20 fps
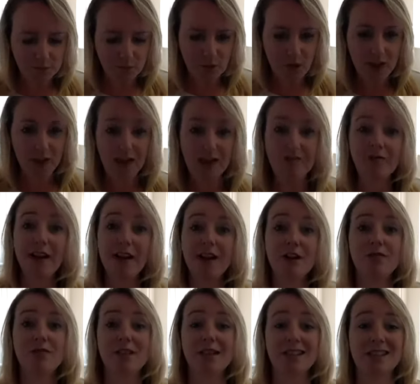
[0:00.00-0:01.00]
Their rent
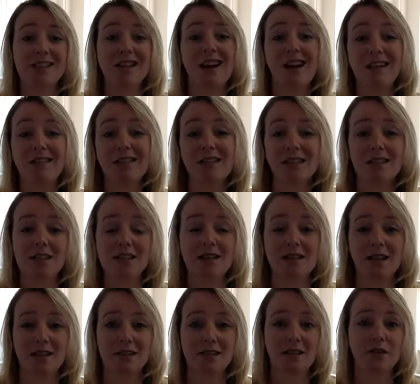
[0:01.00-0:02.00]
arrears currently
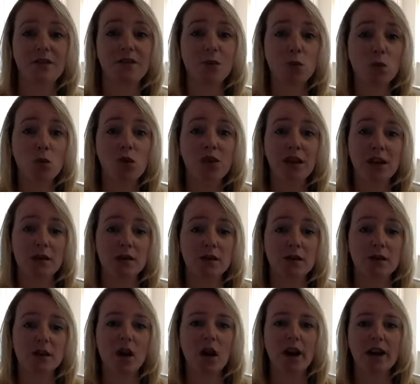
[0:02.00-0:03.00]
sits at
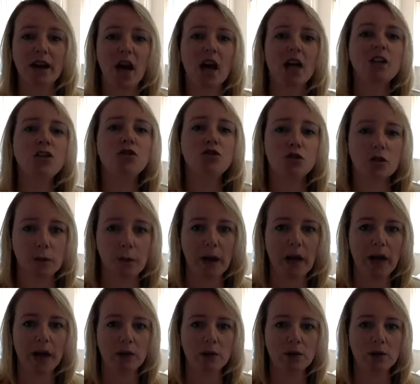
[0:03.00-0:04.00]

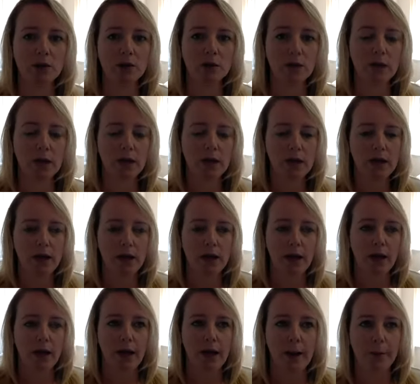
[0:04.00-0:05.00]

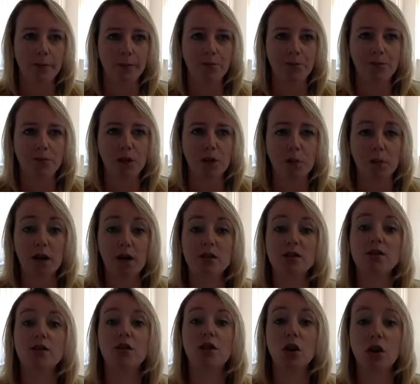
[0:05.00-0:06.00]
£4,900.
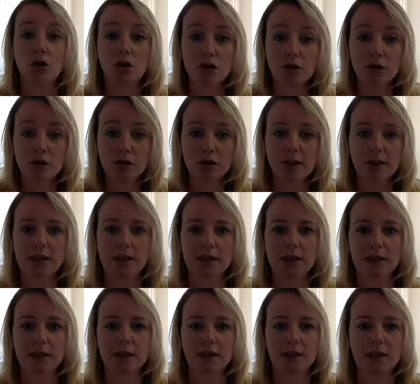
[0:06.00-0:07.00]
Plus the cost of our
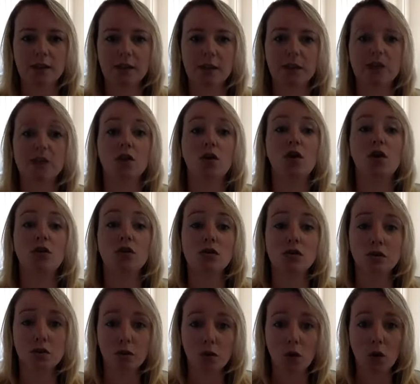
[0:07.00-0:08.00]
solicitors, plus the
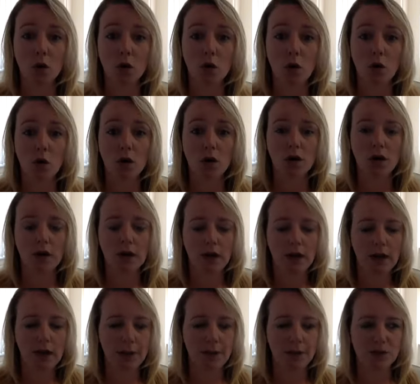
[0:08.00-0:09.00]
cost of court,
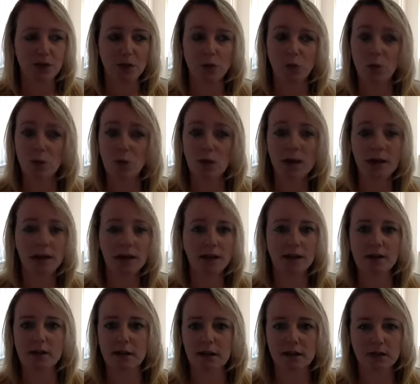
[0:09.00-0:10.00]
so well in
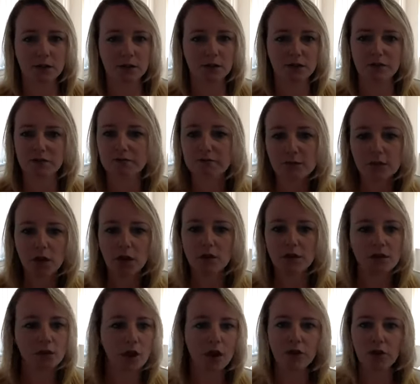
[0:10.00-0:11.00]
excess of
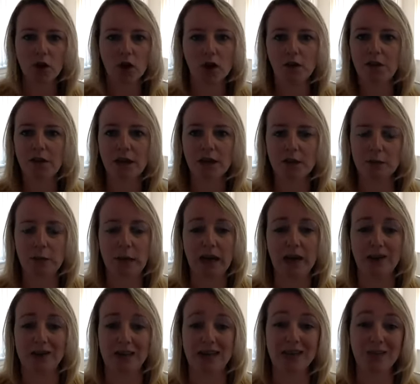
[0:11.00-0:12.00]

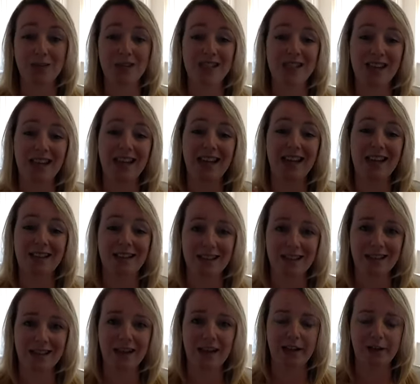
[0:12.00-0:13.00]
£5,500 as we sit here
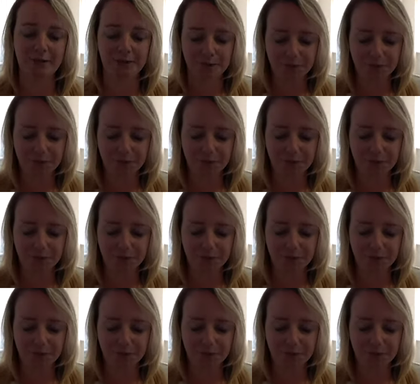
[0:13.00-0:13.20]
today.